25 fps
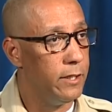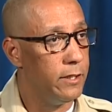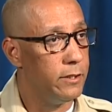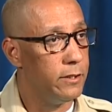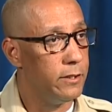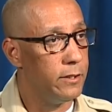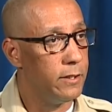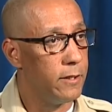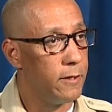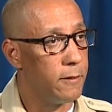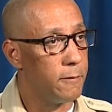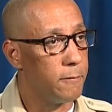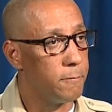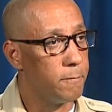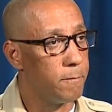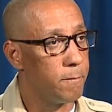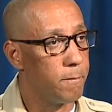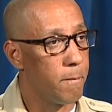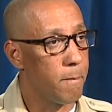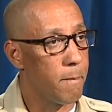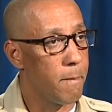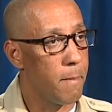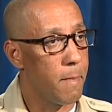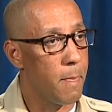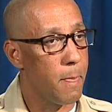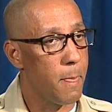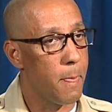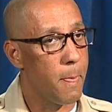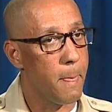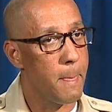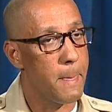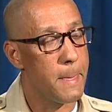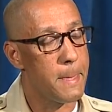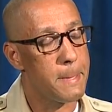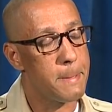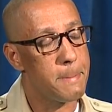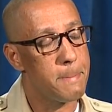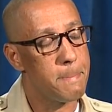I don't know if you mentioned this. Uh,
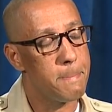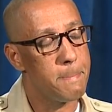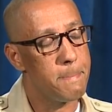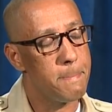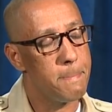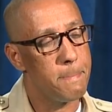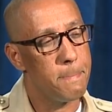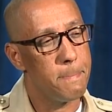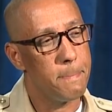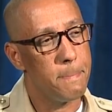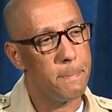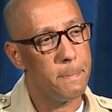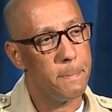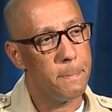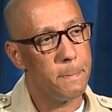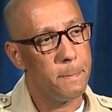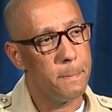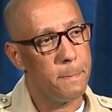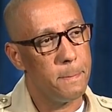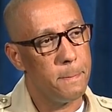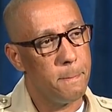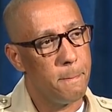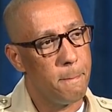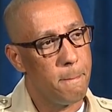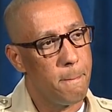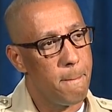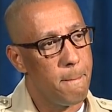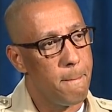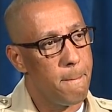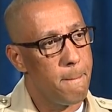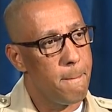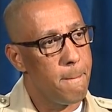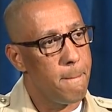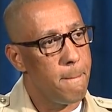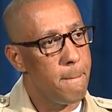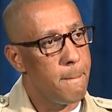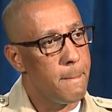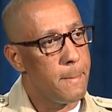does he legally own the
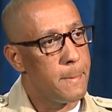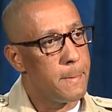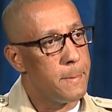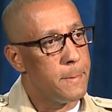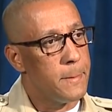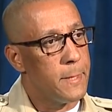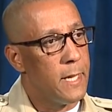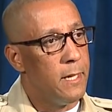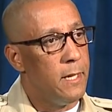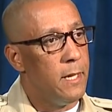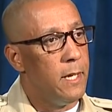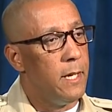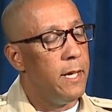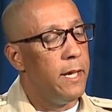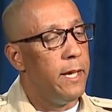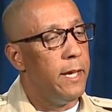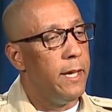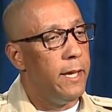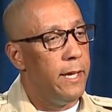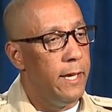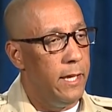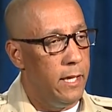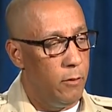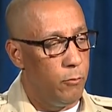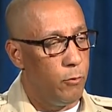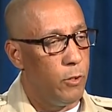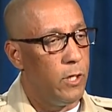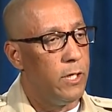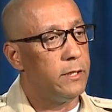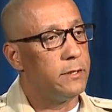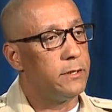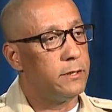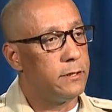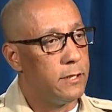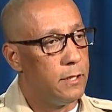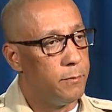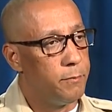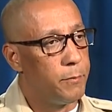gun? It
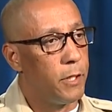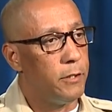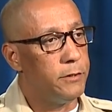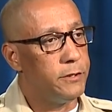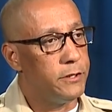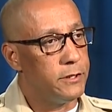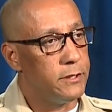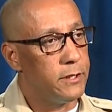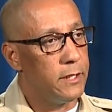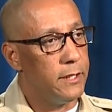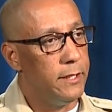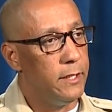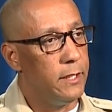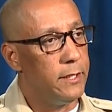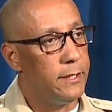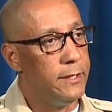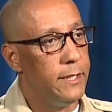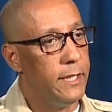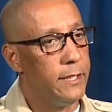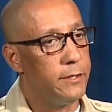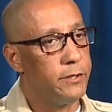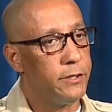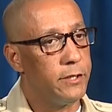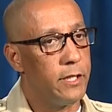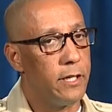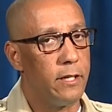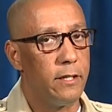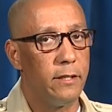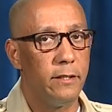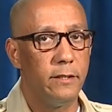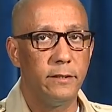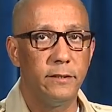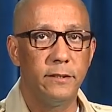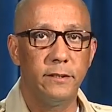was purchased legally, yes, sir.